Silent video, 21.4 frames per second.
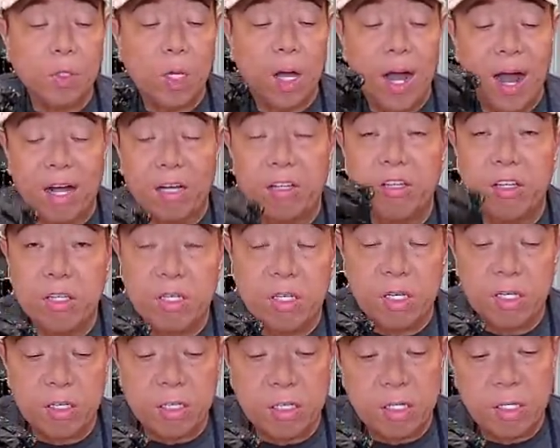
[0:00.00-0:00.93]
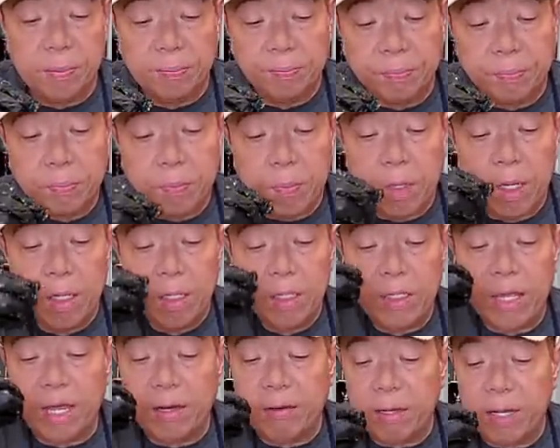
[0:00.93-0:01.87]
unctuousness,
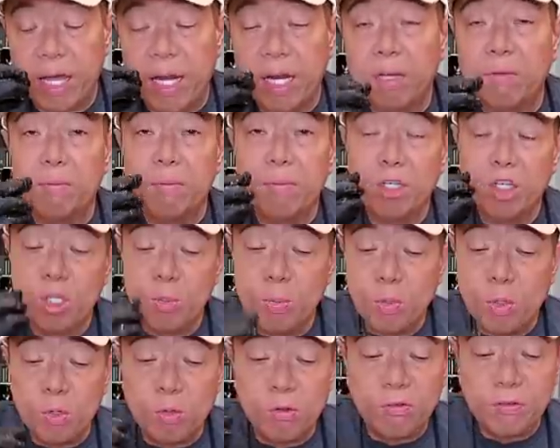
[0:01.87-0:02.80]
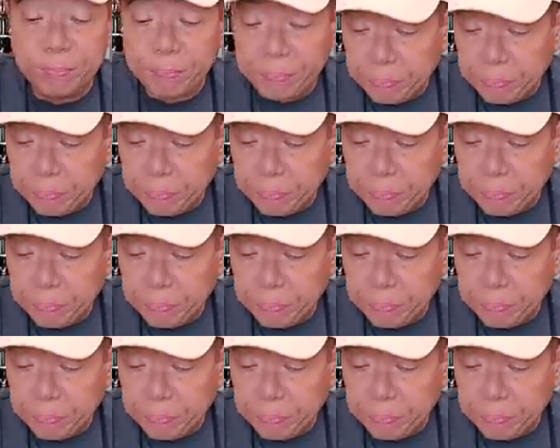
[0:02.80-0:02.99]
that kind of smooth